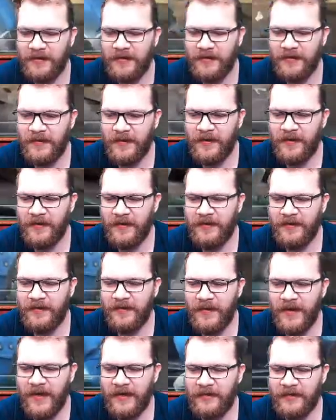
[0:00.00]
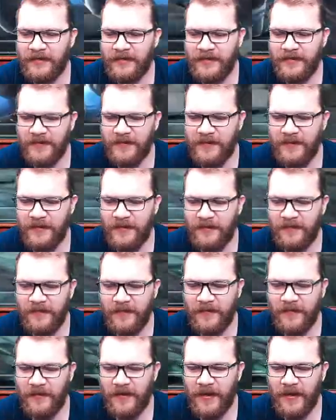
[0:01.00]
turn it around you know
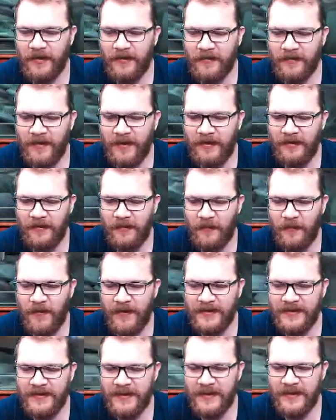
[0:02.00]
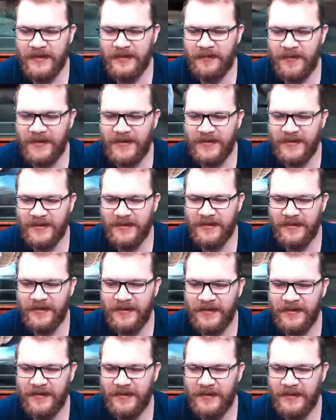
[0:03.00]
for like i don't know one centimeter
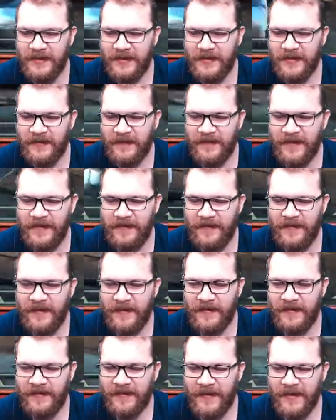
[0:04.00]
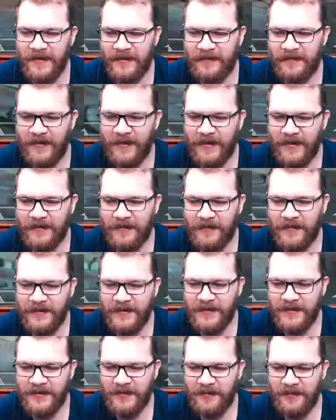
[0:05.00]
and and then kind of like
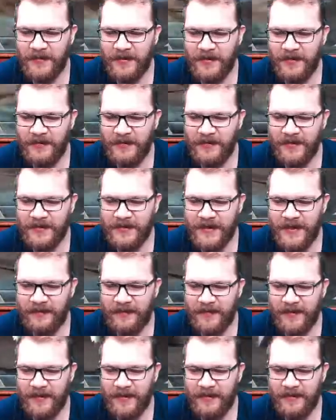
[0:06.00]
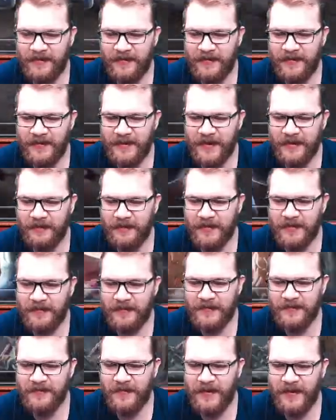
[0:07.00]
rinse and repeat on the same thing all the time. It
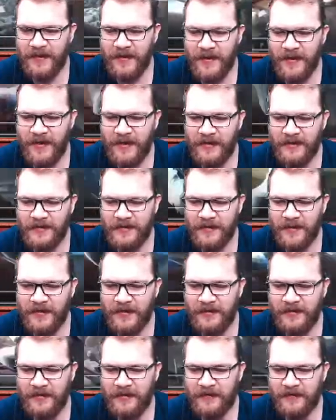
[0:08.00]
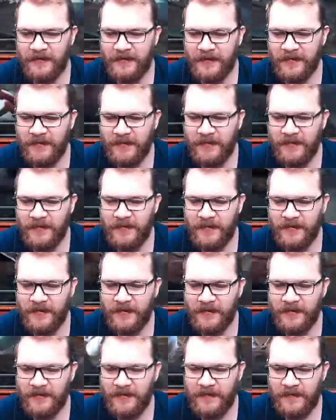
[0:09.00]
was very hard to get it off.
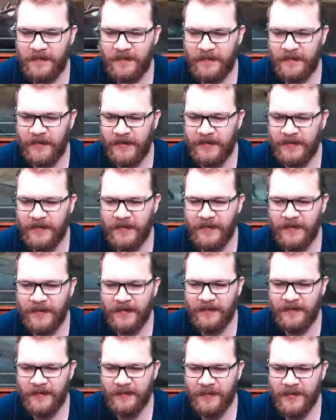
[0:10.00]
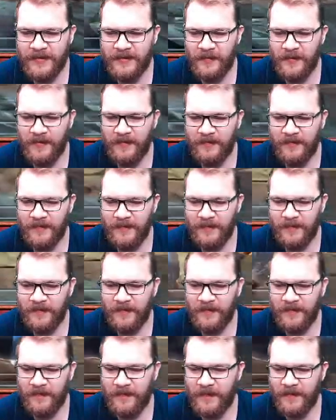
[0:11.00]
That thing definitely pissed me off.
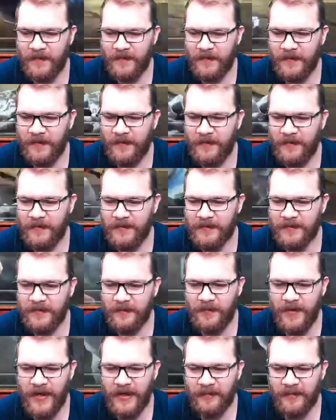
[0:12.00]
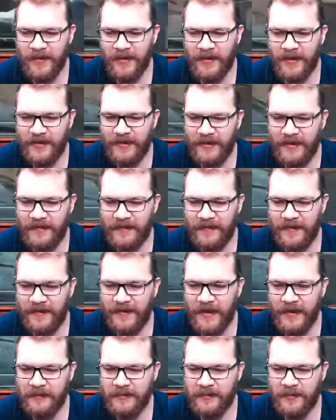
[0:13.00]
Also banged my head like three
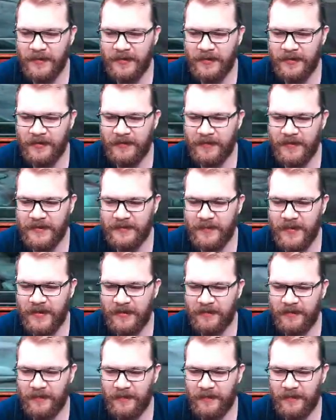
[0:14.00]
times, but you know, that's part of